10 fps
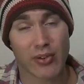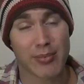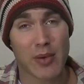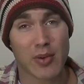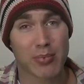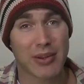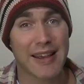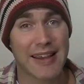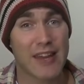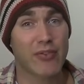To be able to
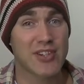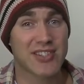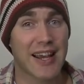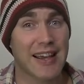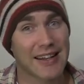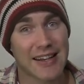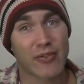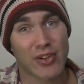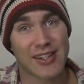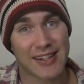play every scale in
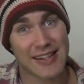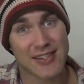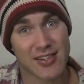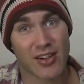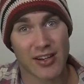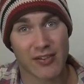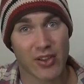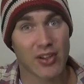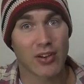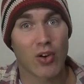every key is kind of
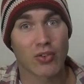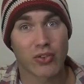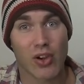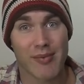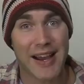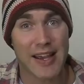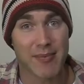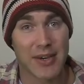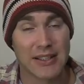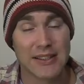the long-term aim.